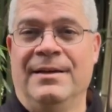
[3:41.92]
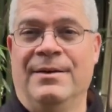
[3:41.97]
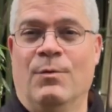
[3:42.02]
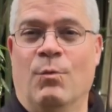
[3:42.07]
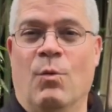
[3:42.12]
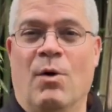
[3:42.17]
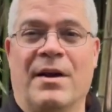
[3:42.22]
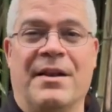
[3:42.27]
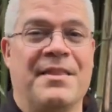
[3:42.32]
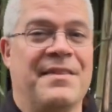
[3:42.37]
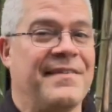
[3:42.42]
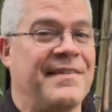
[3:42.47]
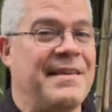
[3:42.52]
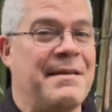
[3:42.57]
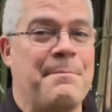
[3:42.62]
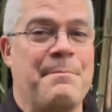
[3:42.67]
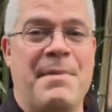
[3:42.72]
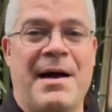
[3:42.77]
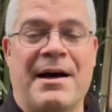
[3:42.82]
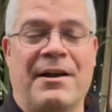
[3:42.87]
What is the
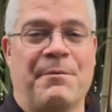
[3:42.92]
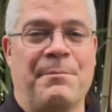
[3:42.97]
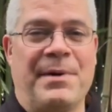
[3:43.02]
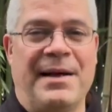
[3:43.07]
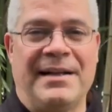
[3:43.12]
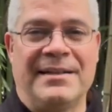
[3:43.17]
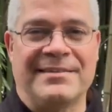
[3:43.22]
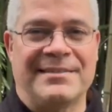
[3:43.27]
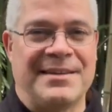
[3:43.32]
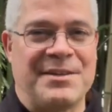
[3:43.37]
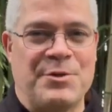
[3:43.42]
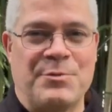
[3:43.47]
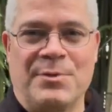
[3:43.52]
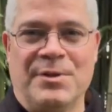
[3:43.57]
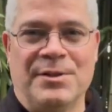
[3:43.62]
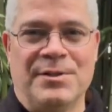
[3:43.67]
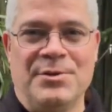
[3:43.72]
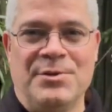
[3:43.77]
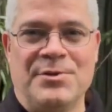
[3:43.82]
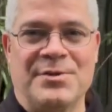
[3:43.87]
amount of pounds that you
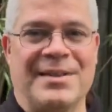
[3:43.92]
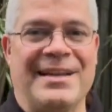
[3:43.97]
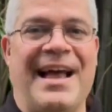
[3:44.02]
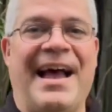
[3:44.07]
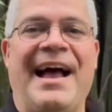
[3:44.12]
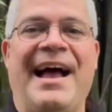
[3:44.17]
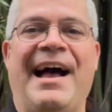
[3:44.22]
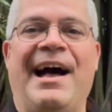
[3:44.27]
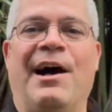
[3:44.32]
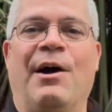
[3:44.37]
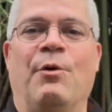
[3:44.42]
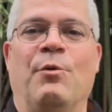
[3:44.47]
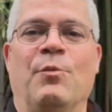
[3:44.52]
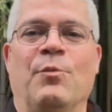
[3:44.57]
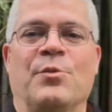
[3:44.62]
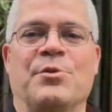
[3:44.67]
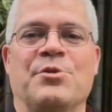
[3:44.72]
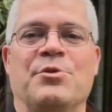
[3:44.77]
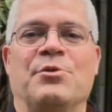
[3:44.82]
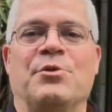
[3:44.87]
will lose and how
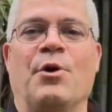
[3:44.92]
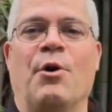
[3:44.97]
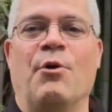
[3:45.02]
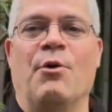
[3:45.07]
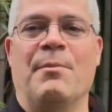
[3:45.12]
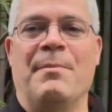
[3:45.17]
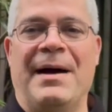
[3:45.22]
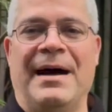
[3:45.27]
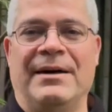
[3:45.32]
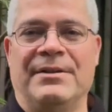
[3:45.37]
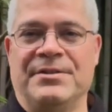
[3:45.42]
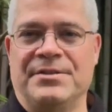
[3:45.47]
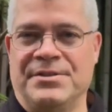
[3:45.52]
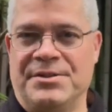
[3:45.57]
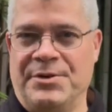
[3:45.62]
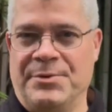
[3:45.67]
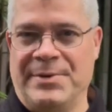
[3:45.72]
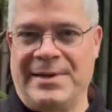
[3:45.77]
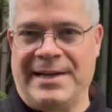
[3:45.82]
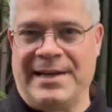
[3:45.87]
will you go about
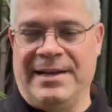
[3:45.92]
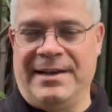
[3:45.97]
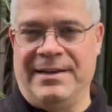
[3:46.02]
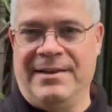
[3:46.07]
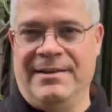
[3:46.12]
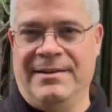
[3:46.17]
doing it?